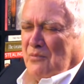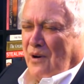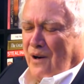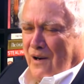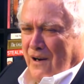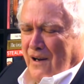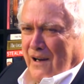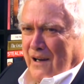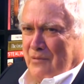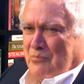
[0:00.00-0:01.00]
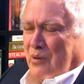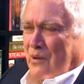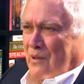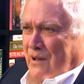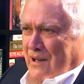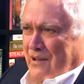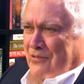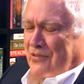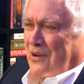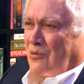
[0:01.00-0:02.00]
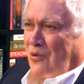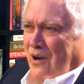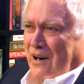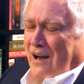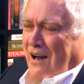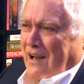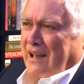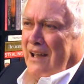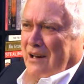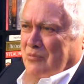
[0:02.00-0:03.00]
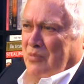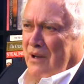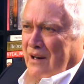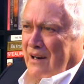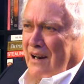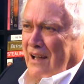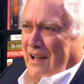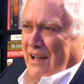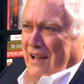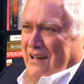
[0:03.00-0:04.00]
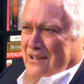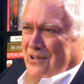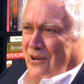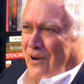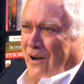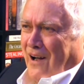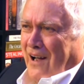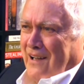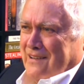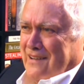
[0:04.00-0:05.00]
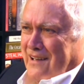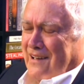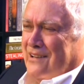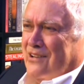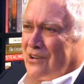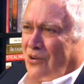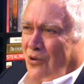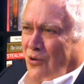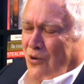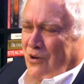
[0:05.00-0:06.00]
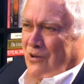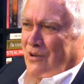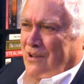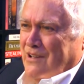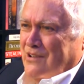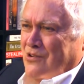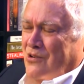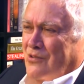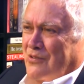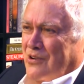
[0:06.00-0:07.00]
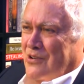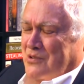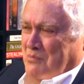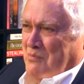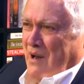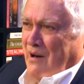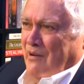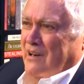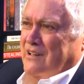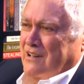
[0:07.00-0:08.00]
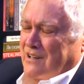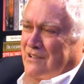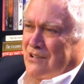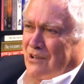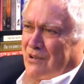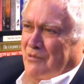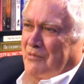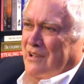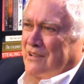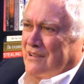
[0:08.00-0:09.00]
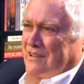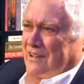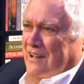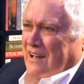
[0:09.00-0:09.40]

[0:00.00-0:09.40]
my belief in what I had been taught that it's an orderly universe, merit determines,